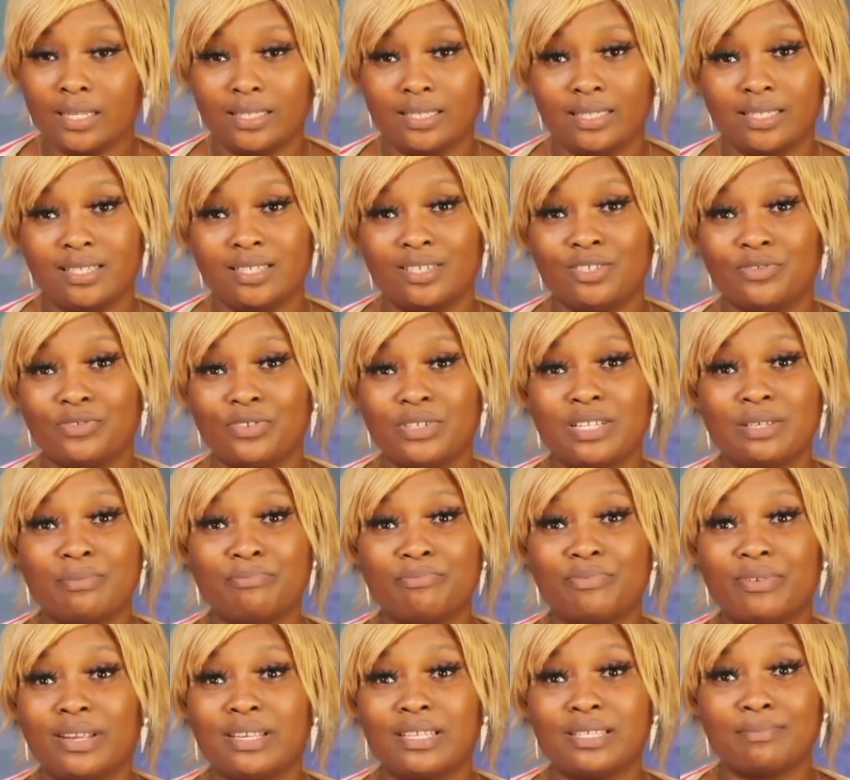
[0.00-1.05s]
this really
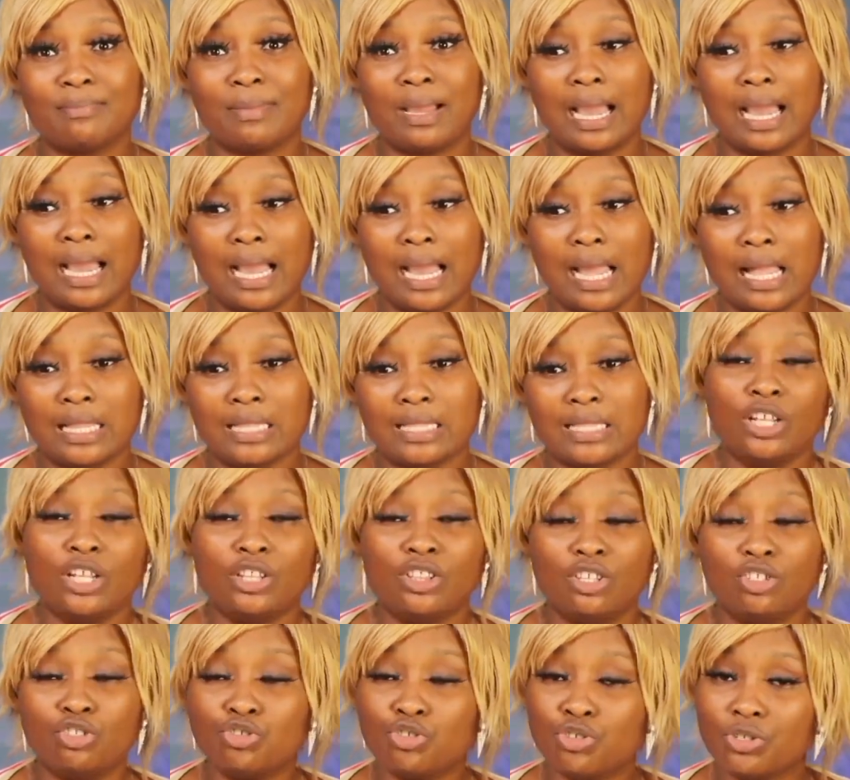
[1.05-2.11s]
breaks my
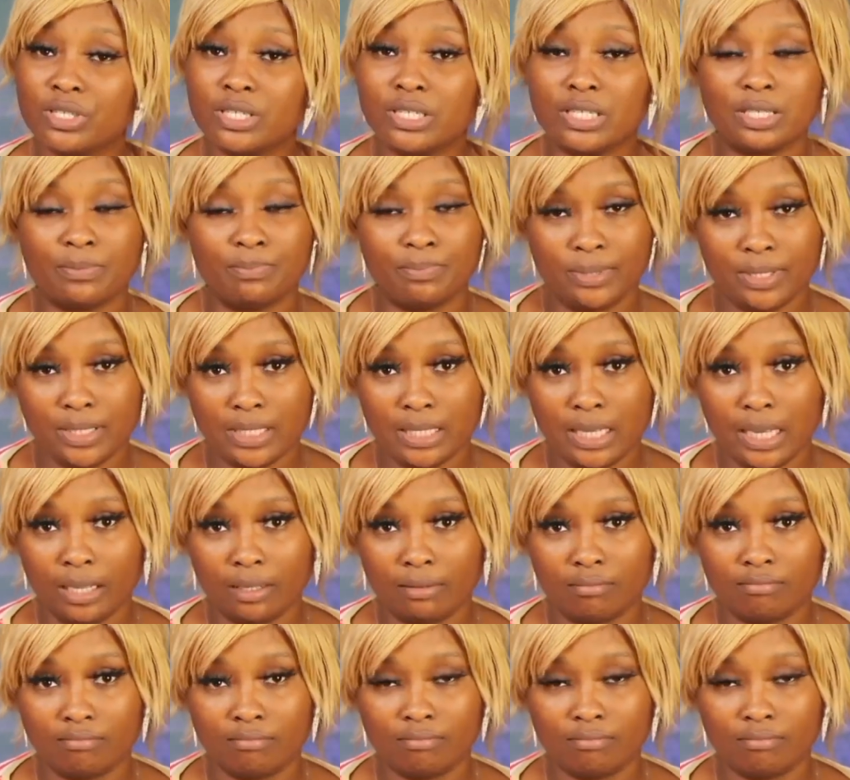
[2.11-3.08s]
heart. The truth is bitter.